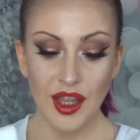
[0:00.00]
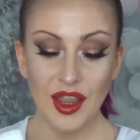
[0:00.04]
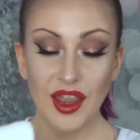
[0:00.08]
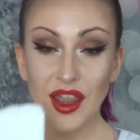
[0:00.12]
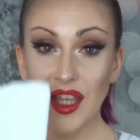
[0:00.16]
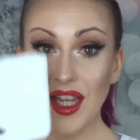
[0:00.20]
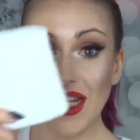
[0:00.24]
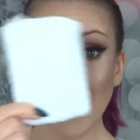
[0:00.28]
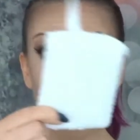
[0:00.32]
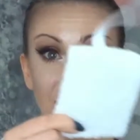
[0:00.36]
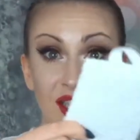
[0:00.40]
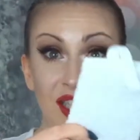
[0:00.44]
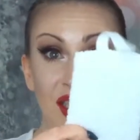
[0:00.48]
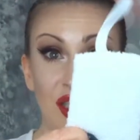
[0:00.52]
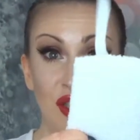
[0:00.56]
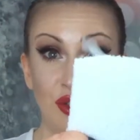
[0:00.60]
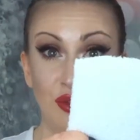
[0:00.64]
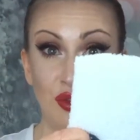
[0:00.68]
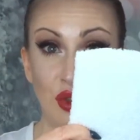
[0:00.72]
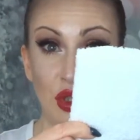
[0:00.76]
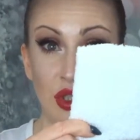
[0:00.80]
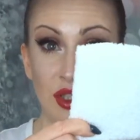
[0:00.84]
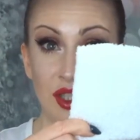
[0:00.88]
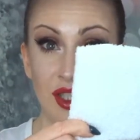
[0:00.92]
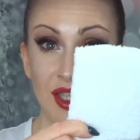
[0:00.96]
This is
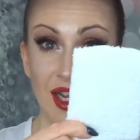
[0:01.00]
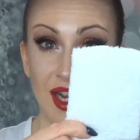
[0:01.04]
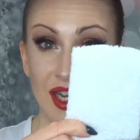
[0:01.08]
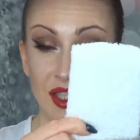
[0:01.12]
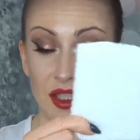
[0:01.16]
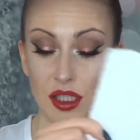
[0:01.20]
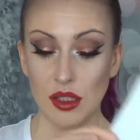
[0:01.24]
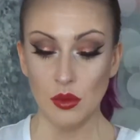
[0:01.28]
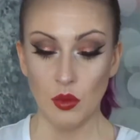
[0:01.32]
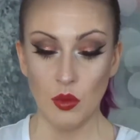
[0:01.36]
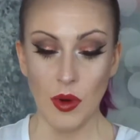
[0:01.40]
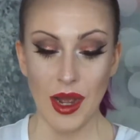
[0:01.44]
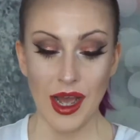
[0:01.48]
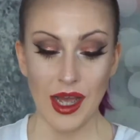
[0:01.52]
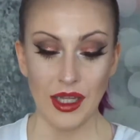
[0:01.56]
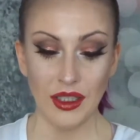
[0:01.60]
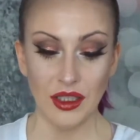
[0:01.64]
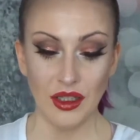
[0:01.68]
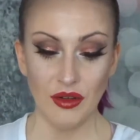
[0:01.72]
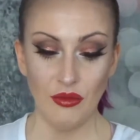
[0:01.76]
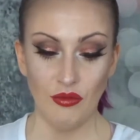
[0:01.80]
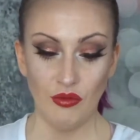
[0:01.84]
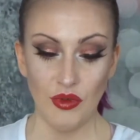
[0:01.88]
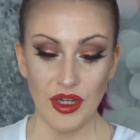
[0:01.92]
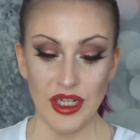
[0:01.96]
full size as well
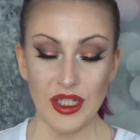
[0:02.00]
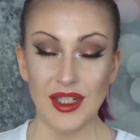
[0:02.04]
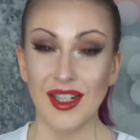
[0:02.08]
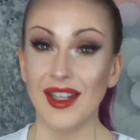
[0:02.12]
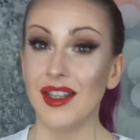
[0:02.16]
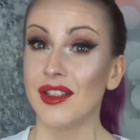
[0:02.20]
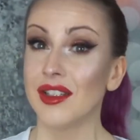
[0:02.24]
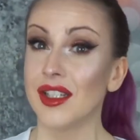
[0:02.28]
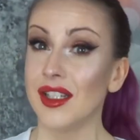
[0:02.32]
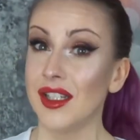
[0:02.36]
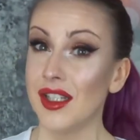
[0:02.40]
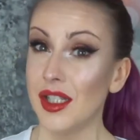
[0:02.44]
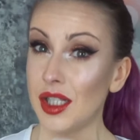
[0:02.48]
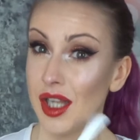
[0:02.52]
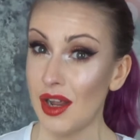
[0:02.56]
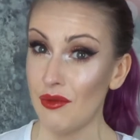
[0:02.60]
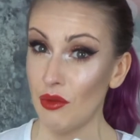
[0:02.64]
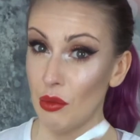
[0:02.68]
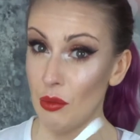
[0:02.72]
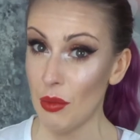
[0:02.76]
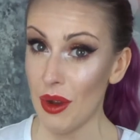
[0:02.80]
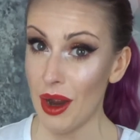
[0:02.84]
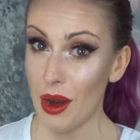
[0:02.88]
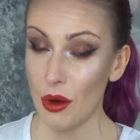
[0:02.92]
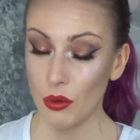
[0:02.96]
and retails at
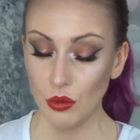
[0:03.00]
£7.